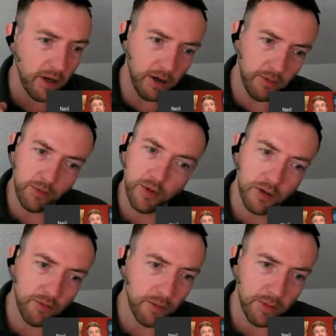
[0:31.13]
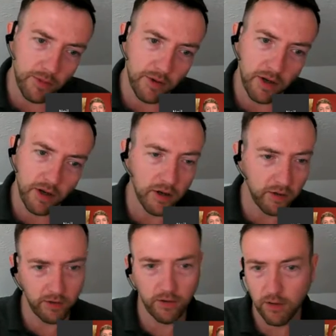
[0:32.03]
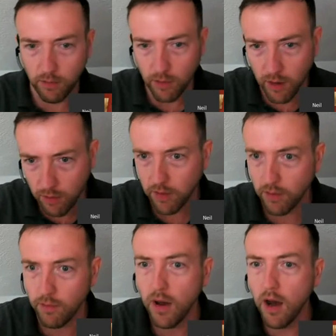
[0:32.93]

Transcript: I was working with the BBC. I still do some work with them.